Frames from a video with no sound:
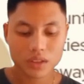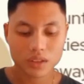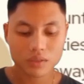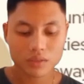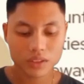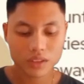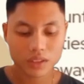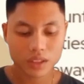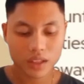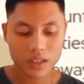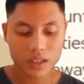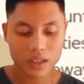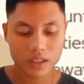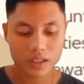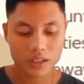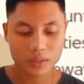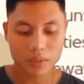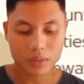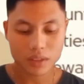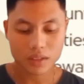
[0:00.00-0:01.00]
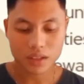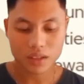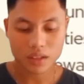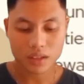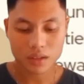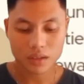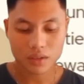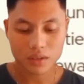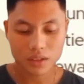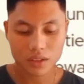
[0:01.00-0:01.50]
Visayas,
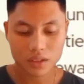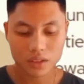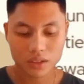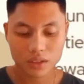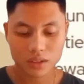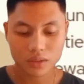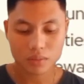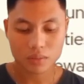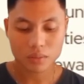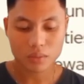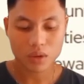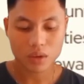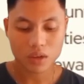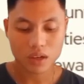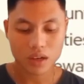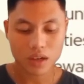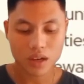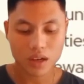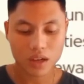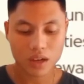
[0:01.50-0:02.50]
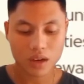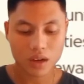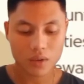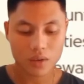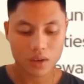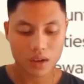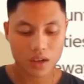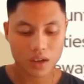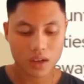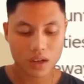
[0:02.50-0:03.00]
Bathala was Bulalakaw,
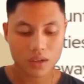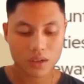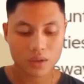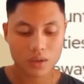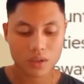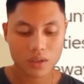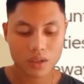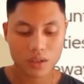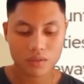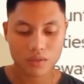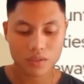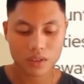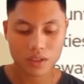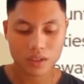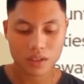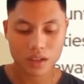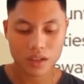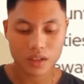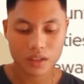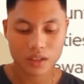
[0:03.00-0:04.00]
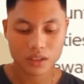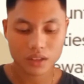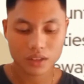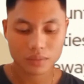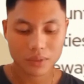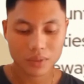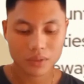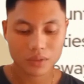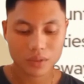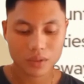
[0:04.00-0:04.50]
a god who lived in highest
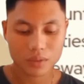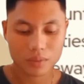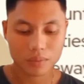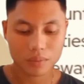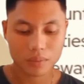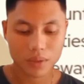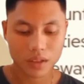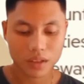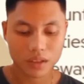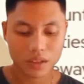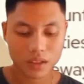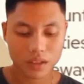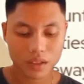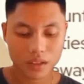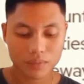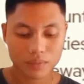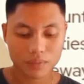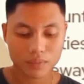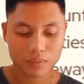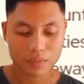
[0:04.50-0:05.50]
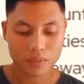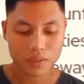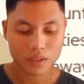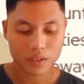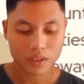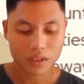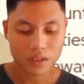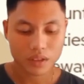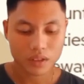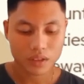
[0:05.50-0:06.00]
mountain peak
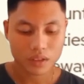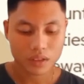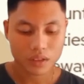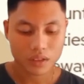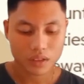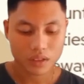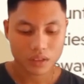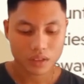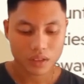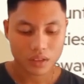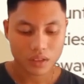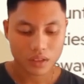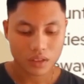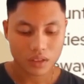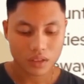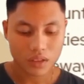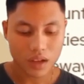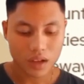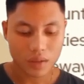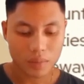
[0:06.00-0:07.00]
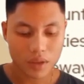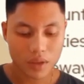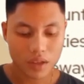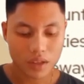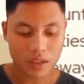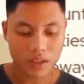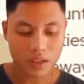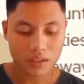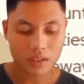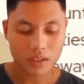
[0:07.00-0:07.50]
Itamek,
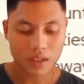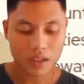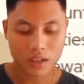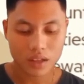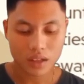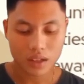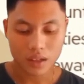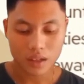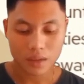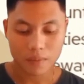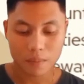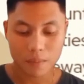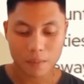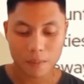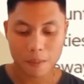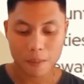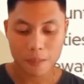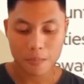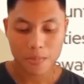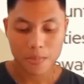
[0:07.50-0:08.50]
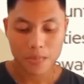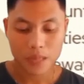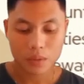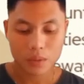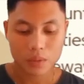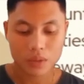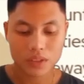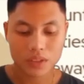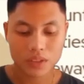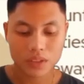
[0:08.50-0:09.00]
Antique.
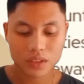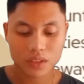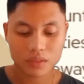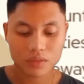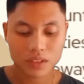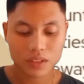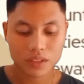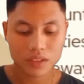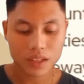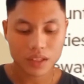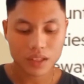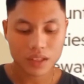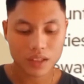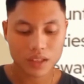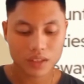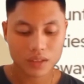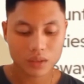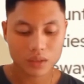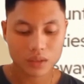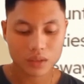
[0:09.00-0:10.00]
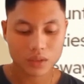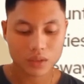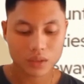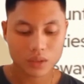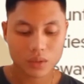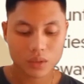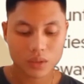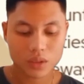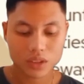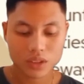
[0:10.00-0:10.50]
Western Visayas also
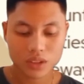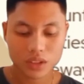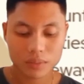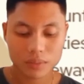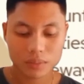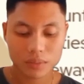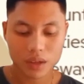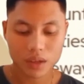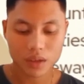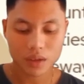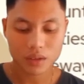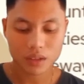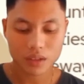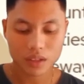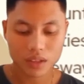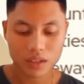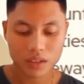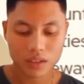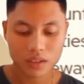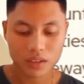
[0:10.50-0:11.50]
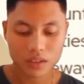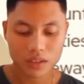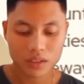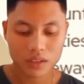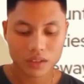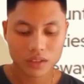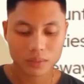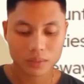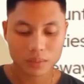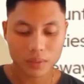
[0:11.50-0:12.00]
worshipped Laon, a
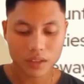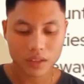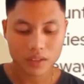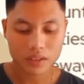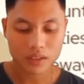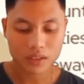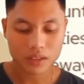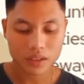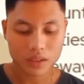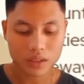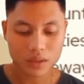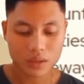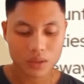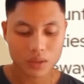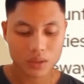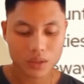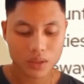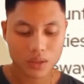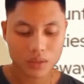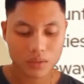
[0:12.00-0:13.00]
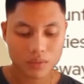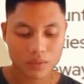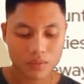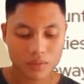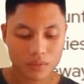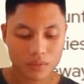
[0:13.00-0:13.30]
pinester who lived